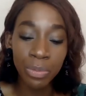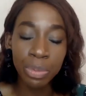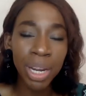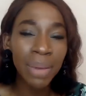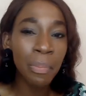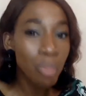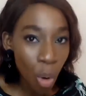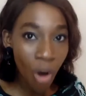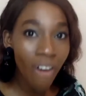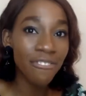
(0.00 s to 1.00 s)
bring
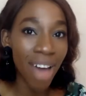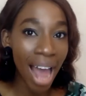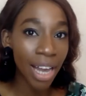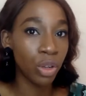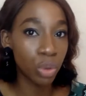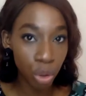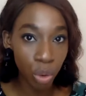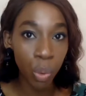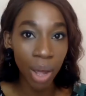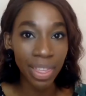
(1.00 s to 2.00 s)
more value to the
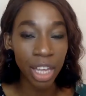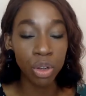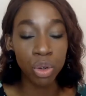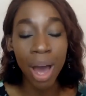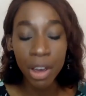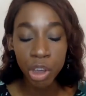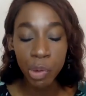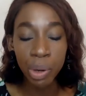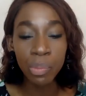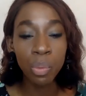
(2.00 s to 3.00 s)
work that you do? How can you
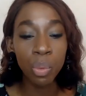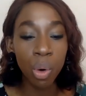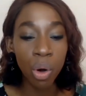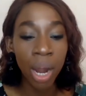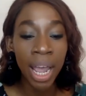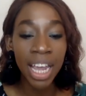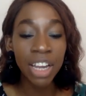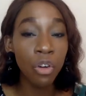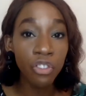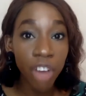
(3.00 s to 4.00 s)
bring more
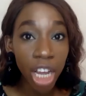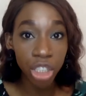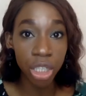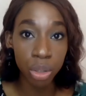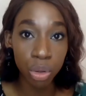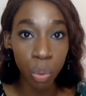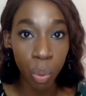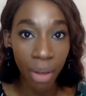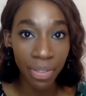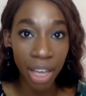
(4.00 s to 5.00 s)
innovation to the
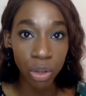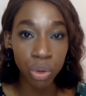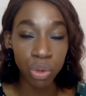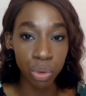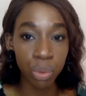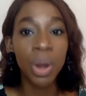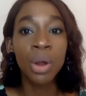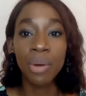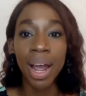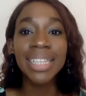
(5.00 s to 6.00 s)
work that you do,
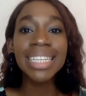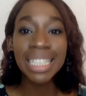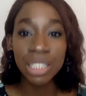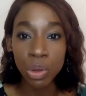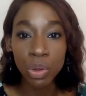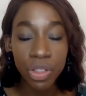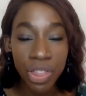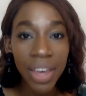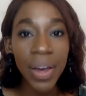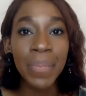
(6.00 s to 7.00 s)
right? So
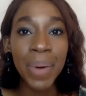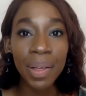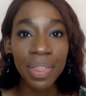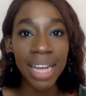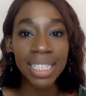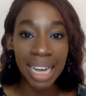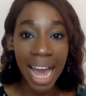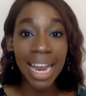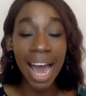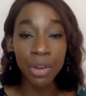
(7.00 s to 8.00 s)
think about that
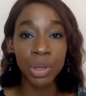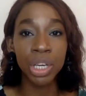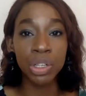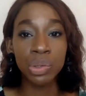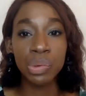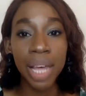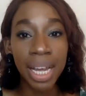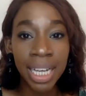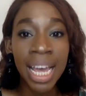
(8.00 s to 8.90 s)
and how you can do that.